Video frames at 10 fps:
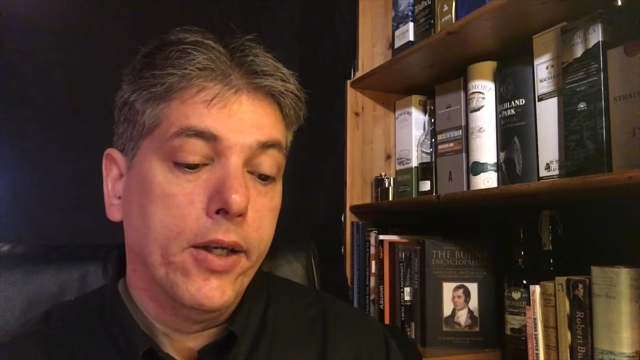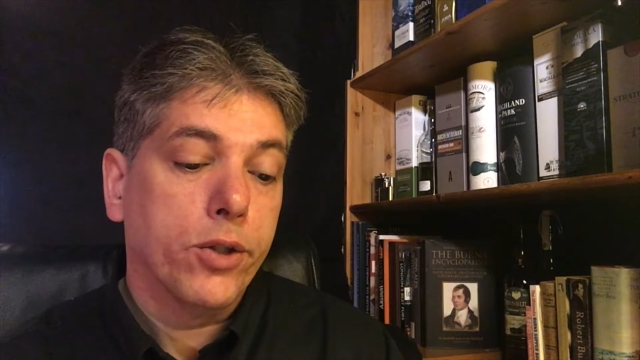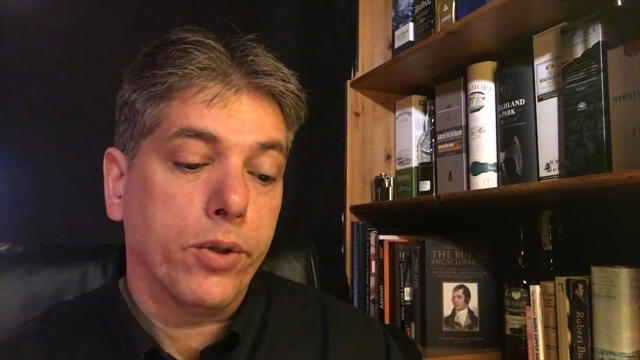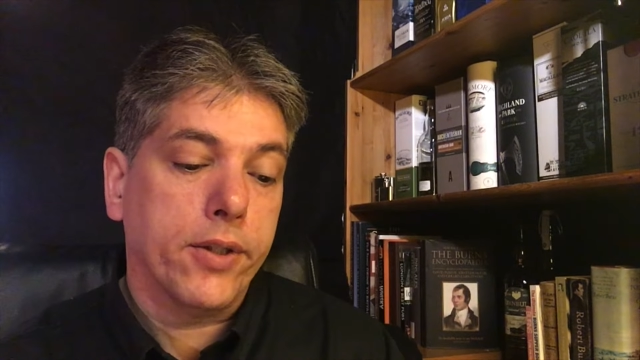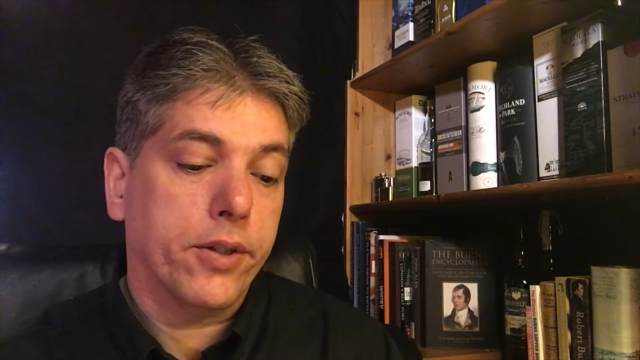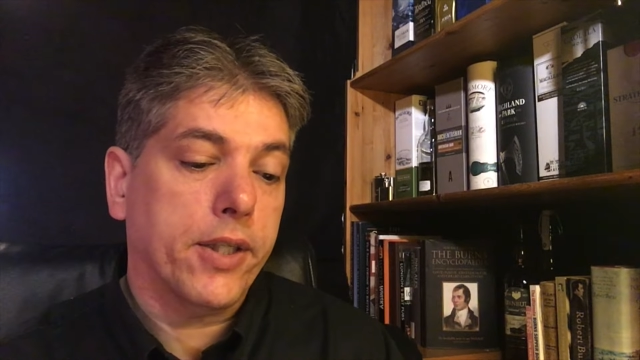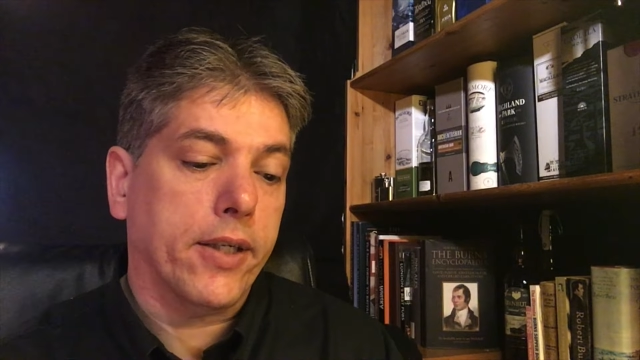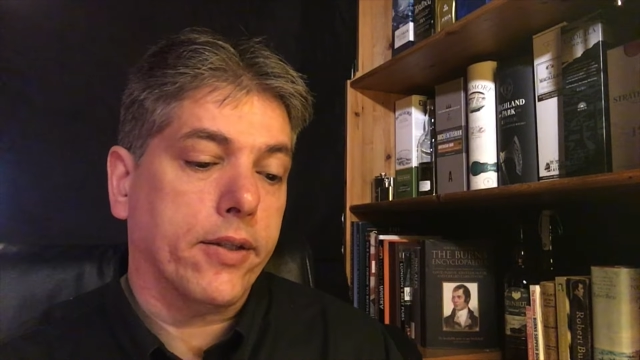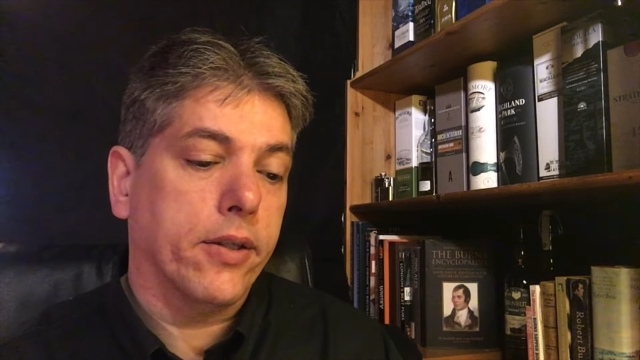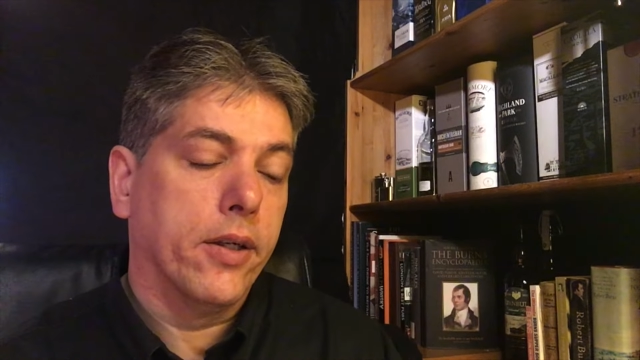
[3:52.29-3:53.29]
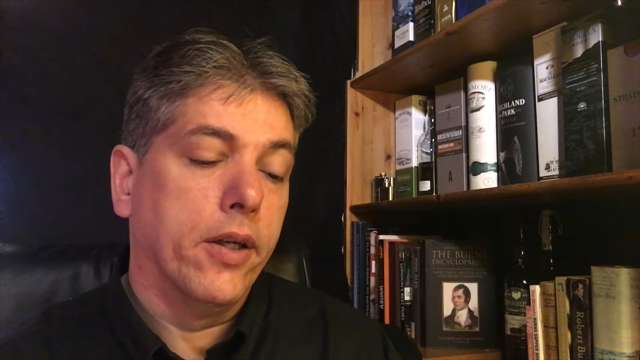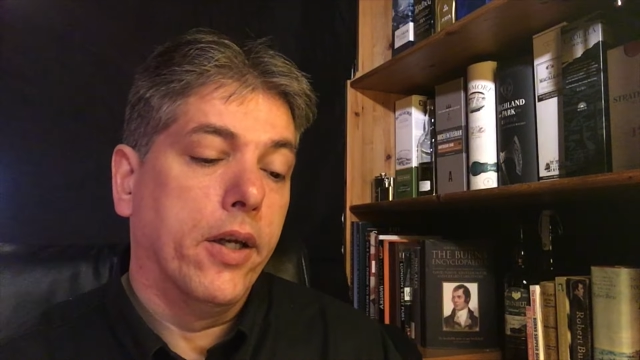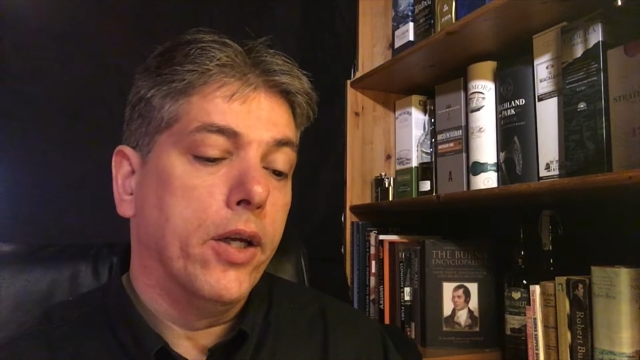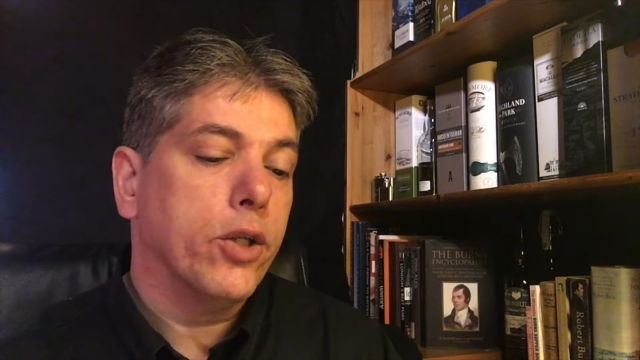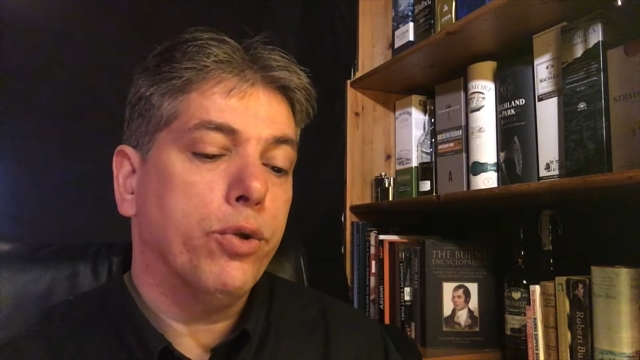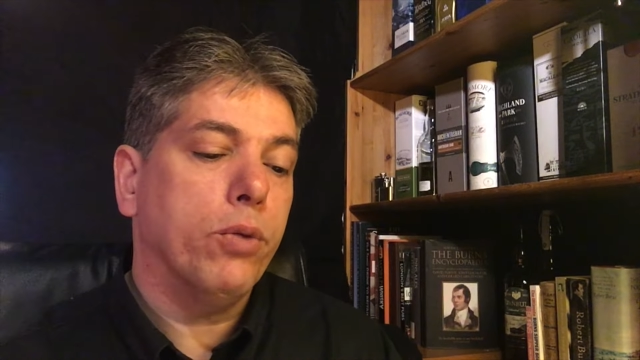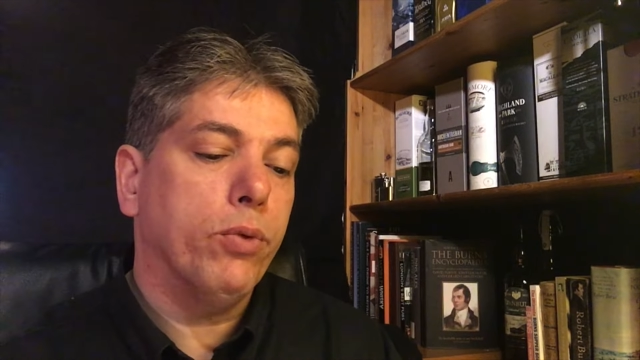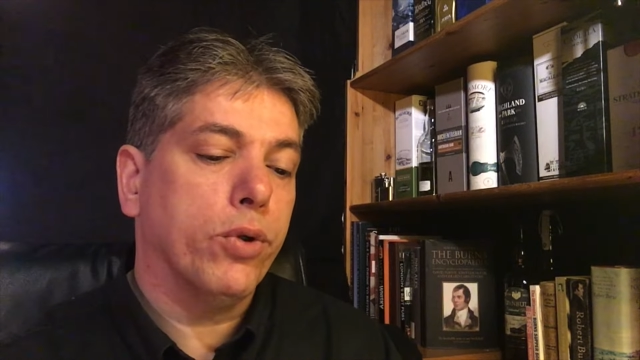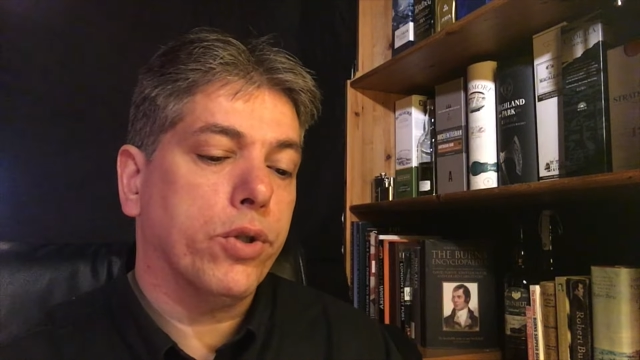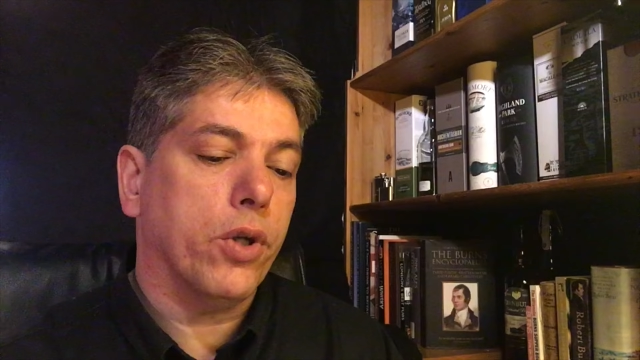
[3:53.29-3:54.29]
So this is it. To a
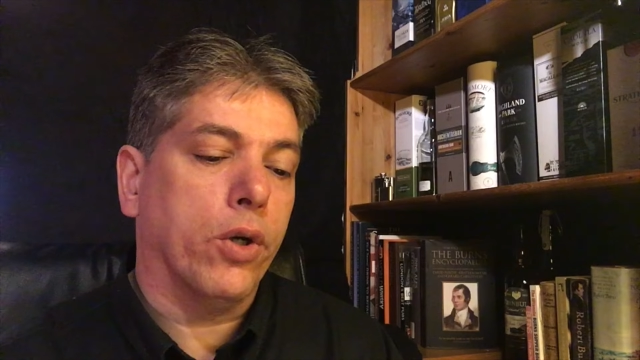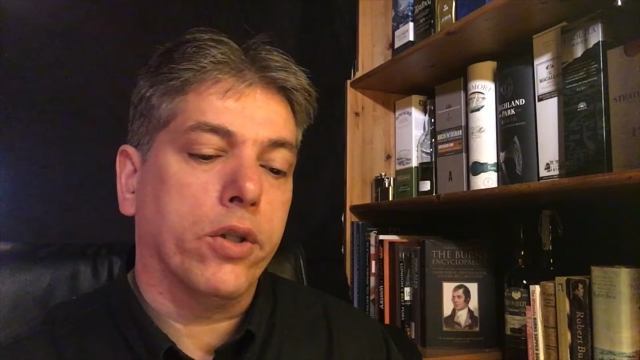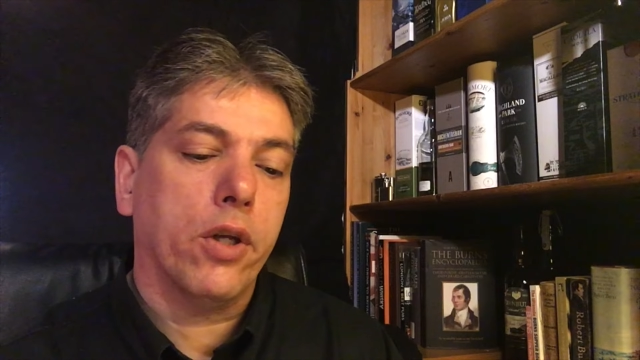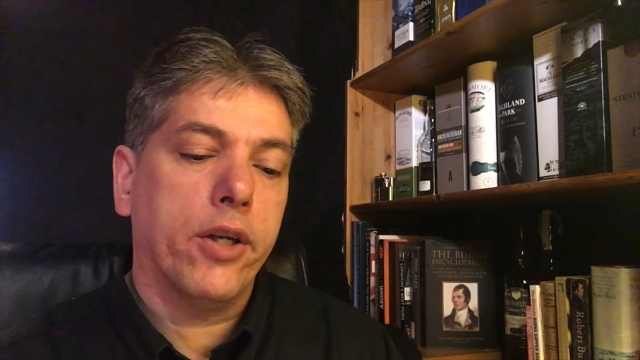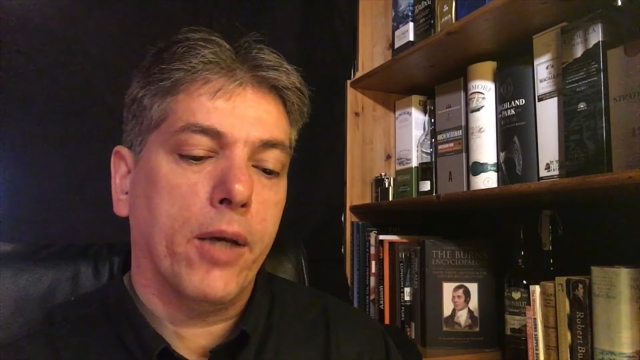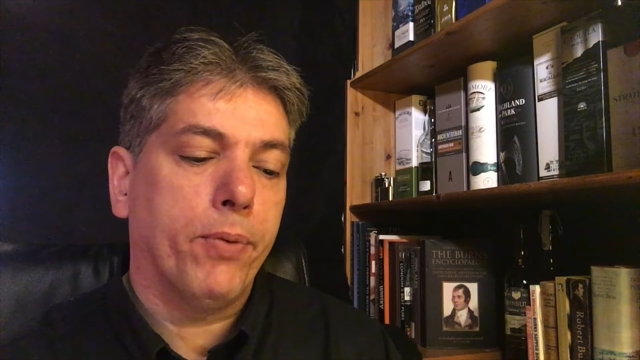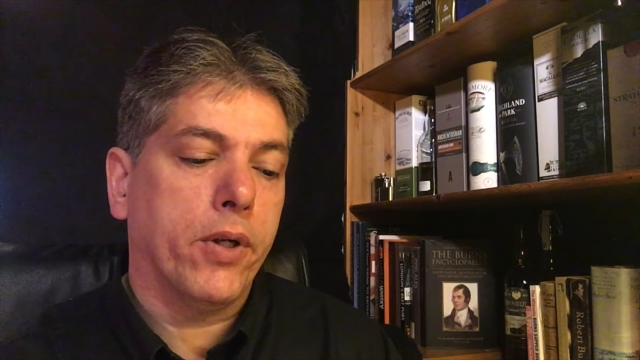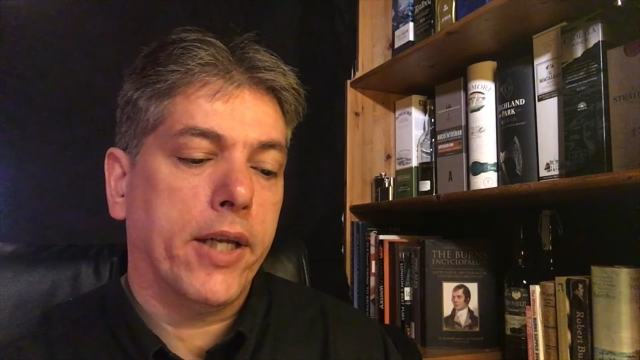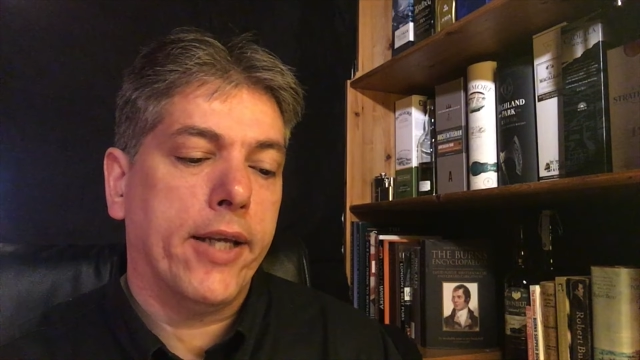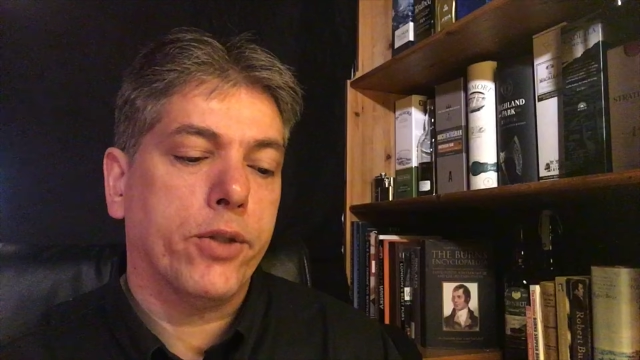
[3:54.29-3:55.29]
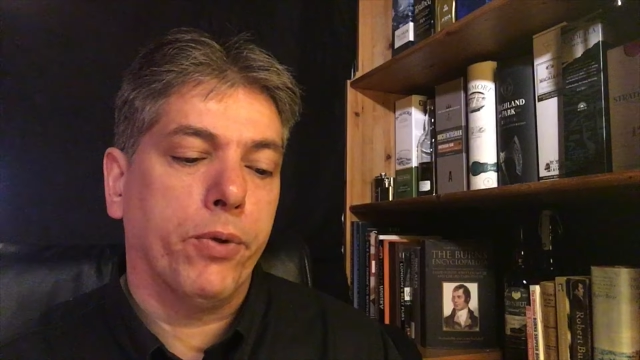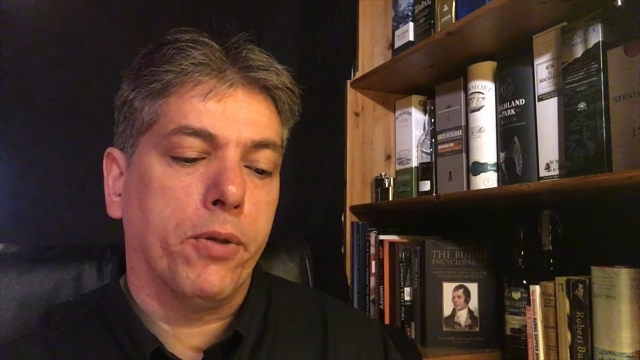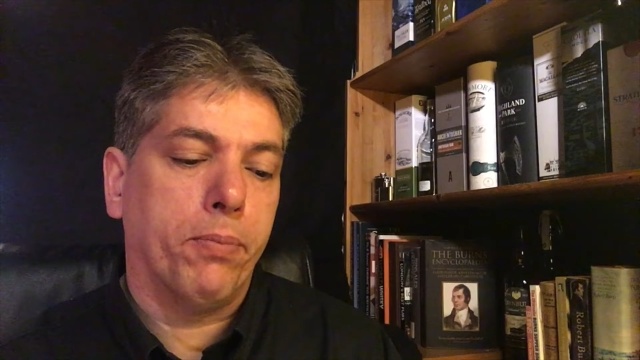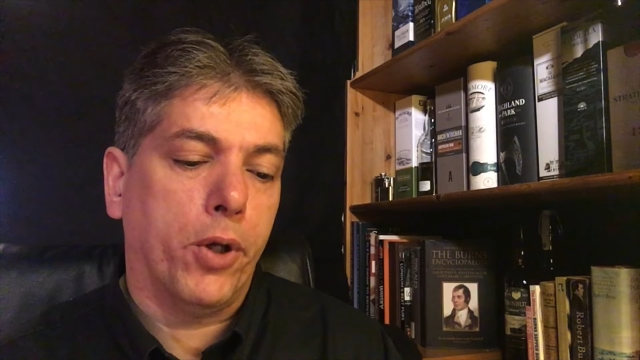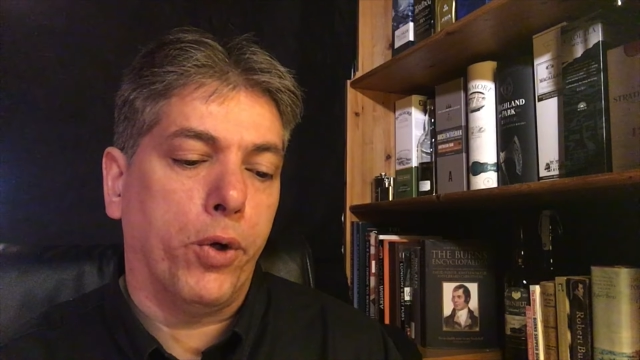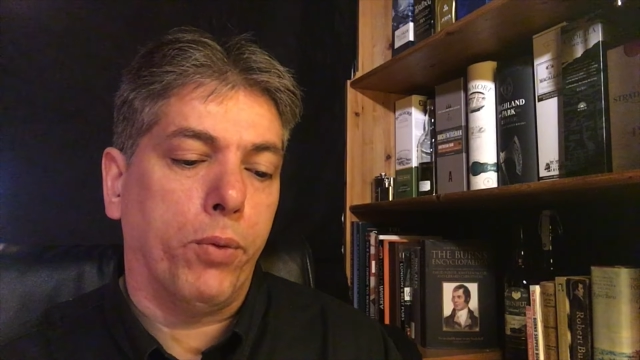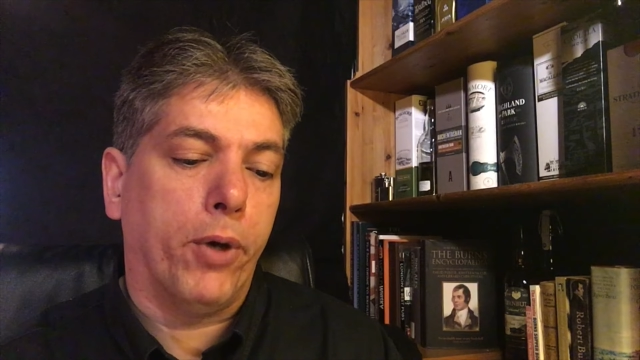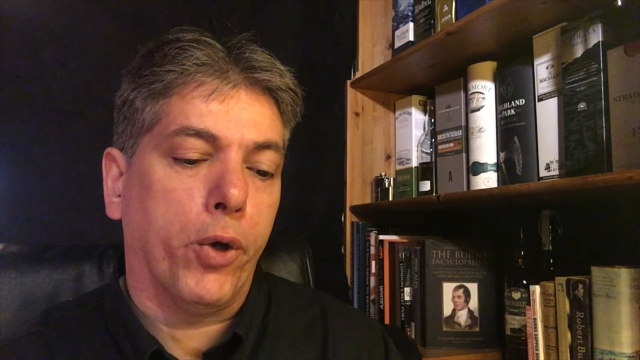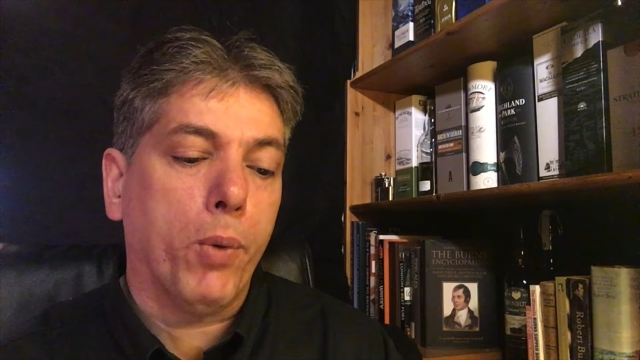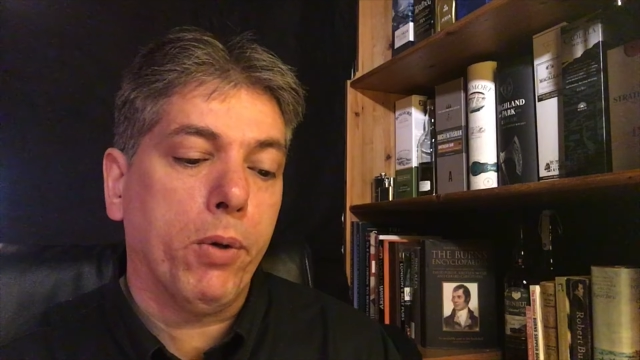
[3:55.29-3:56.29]
Moose on Turning Up Her Nest with the Plough
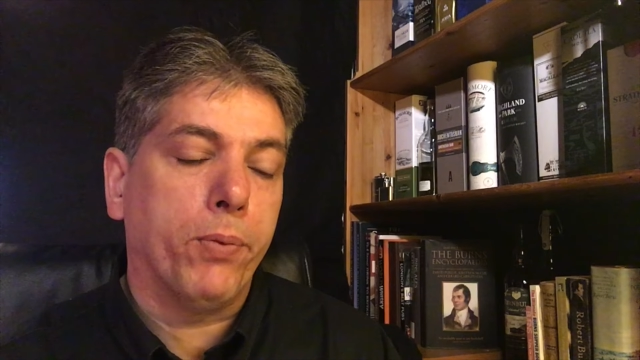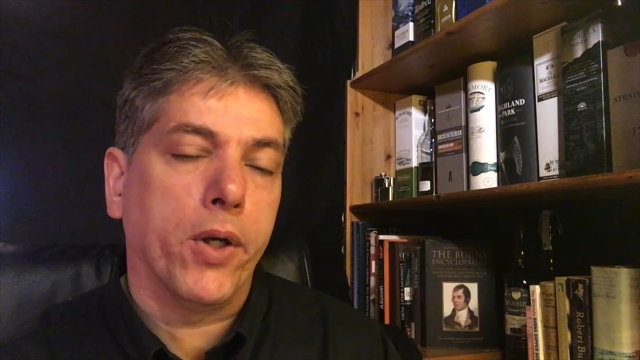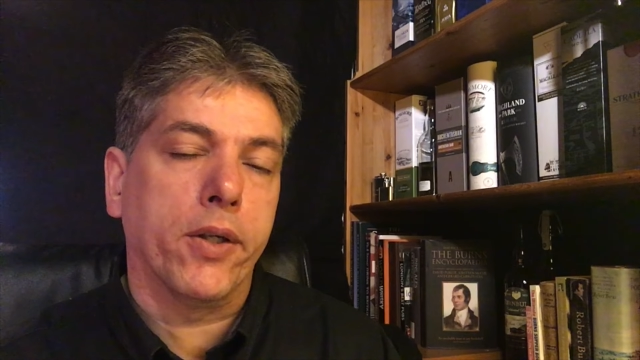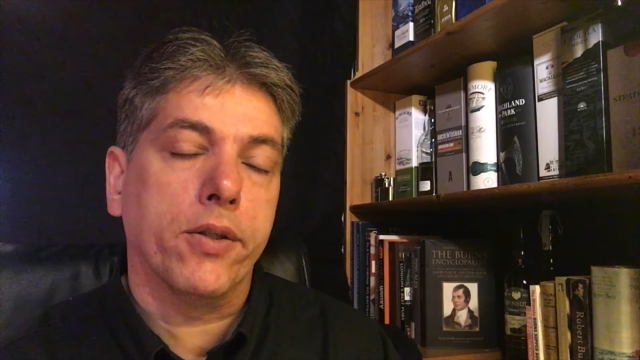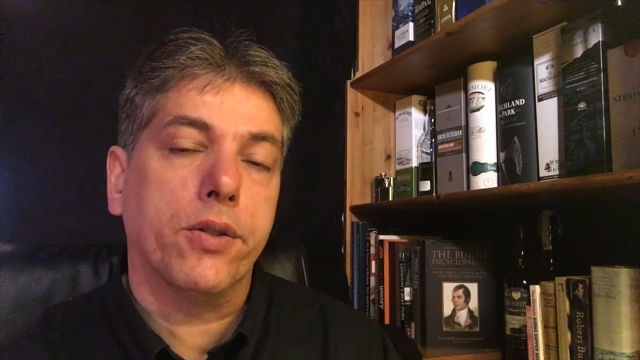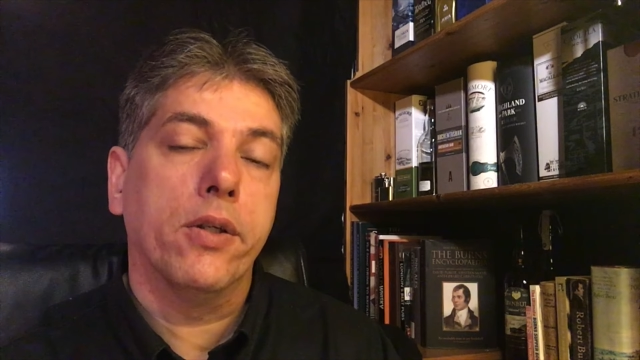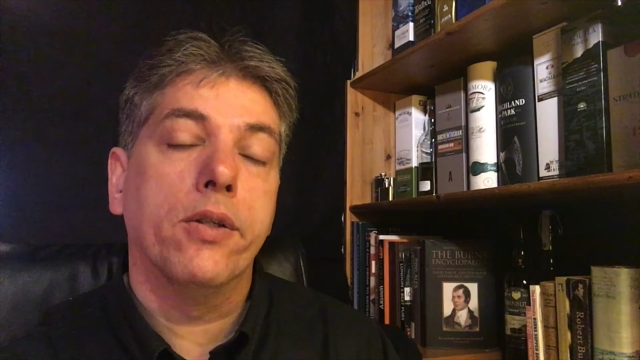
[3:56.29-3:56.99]
by Robert Burns,